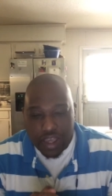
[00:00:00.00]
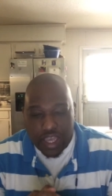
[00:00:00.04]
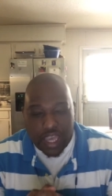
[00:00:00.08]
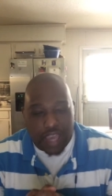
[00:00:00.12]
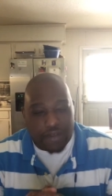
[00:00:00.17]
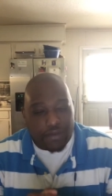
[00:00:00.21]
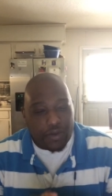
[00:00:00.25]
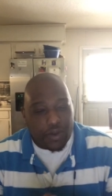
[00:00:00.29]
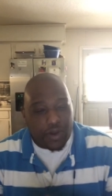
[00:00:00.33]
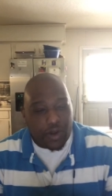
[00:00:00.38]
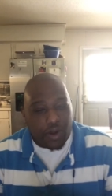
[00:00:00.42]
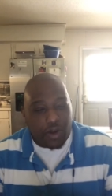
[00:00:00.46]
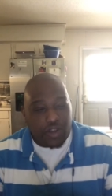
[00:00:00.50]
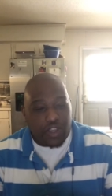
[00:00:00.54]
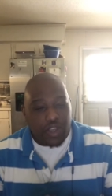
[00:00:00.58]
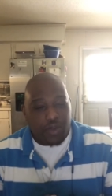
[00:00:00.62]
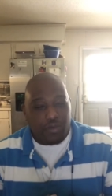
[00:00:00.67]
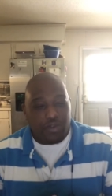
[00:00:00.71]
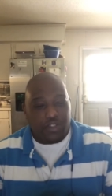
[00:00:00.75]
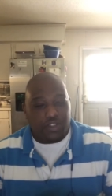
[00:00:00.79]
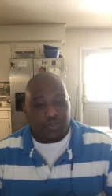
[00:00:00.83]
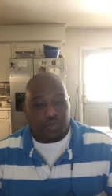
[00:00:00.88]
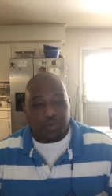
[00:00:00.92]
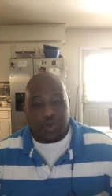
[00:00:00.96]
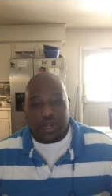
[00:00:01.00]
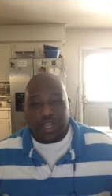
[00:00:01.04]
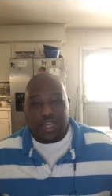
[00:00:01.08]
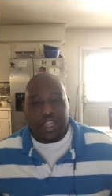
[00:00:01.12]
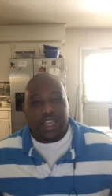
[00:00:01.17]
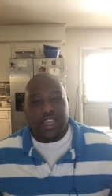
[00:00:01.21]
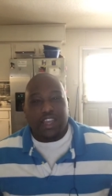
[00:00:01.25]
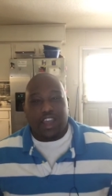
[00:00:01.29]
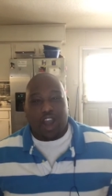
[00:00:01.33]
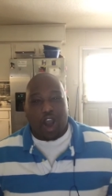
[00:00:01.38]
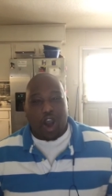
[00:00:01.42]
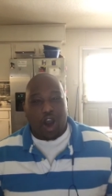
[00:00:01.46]
if you know you was
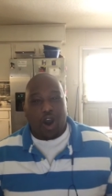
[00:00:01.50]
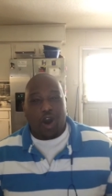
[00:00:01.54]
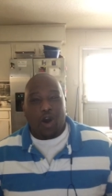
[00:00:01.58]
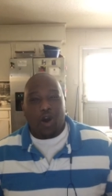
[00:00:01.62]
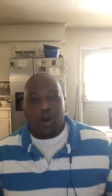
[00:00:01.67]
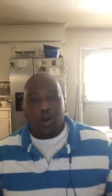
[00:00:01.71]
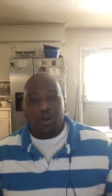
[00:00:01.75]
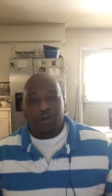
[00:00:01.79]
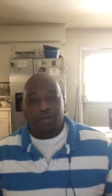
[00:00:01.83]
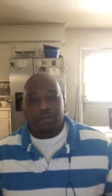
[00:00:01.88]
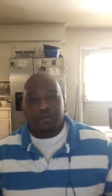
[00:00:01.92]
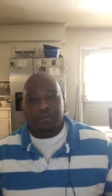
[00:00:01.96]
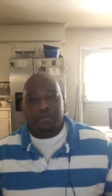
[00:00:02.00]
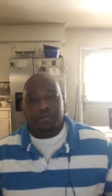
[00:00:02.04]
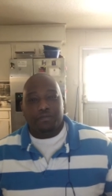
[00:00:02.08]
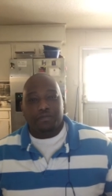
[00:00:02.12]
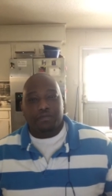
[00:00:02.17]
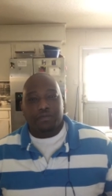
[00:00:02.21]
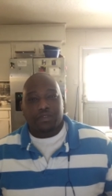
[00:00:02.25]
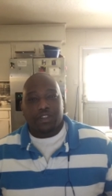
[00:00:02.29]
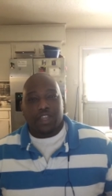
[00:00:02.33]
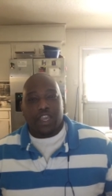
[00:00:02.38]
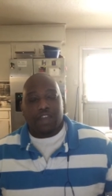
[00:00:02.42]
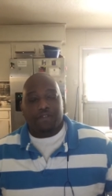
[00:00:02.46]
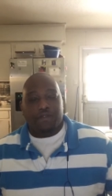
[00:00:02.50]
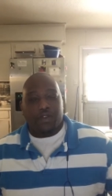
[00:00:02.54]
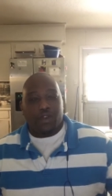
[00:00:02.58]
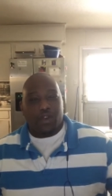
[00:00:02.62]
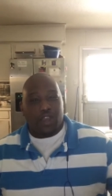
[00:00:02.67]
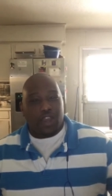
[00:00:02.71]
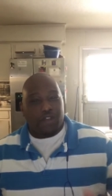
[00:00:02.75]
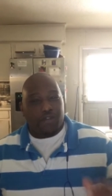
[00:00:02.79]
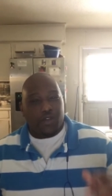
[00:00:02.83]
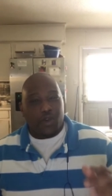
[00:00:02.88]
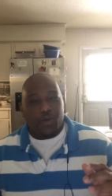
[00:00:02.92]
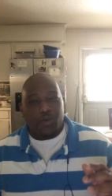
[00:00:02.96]
really called, if you
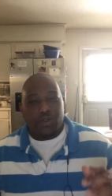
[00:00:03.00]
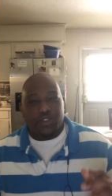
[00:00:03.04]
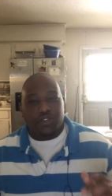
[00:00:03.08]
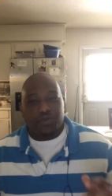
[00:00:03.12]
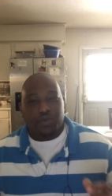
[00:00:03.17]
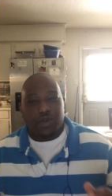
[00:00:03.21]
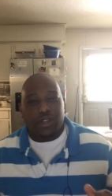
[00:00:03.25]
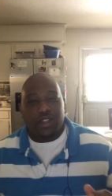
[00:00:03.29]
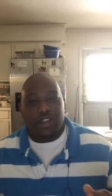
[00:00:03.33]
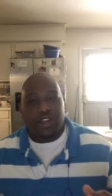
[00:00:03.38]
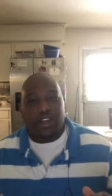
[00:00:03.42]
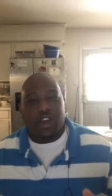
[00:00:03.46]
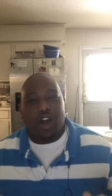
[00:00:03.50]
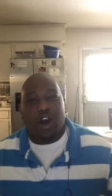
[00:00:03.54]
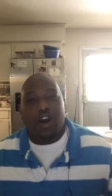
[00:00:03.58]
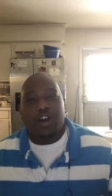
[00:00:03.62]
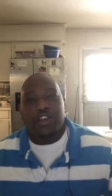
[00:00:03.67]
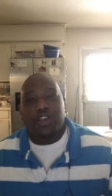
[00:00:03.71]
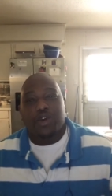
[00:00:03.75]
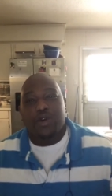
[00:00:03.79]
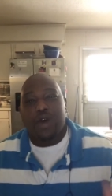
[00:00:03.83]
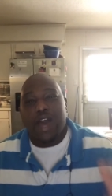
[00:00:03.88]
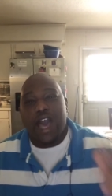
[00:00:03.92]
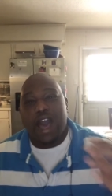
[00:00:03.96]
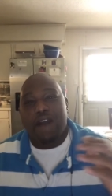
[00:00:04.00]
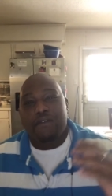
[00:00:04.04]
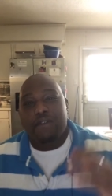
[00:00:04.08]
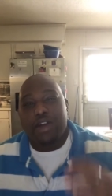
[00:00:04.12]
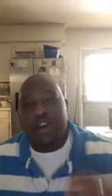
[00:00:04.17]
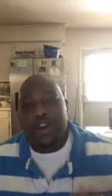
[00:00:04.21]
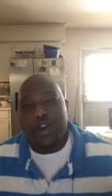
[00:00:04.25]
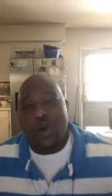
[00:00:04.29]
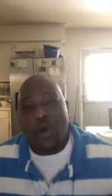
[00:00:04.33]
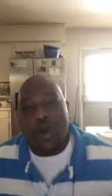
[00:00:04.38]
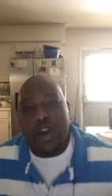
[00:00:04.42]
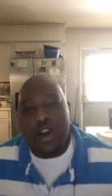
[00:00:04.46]
if you was really called, you'll have
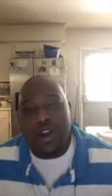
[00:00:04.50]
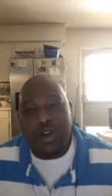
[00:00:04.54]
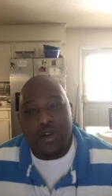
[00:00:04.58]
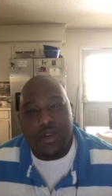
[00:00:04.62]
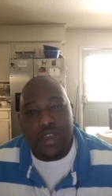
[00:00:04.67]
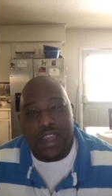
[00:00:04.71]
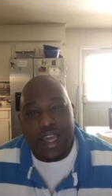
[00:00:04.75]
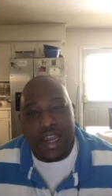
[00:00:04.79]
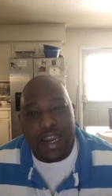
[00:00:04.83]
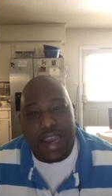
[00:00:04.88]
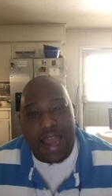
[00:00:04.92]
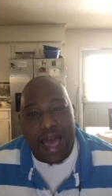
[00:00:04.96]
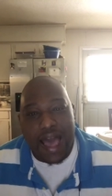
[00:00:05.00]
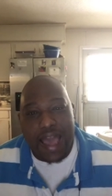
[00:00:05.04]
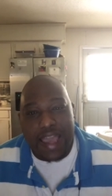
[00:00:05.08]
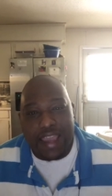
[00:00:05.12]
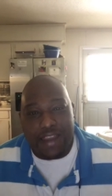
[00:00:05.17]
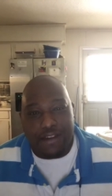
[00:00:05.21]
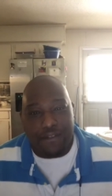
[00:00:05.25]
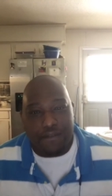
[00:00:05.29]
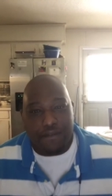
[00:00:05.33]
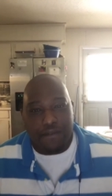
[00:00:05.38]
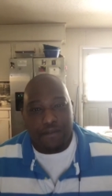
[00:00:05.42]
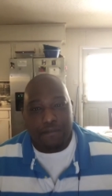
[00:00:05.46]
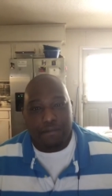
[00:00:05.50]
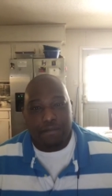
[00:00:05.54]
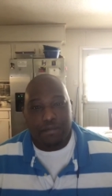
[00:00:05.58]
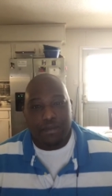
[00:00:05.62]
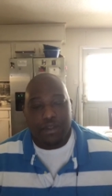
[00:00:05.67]
anointing on your life.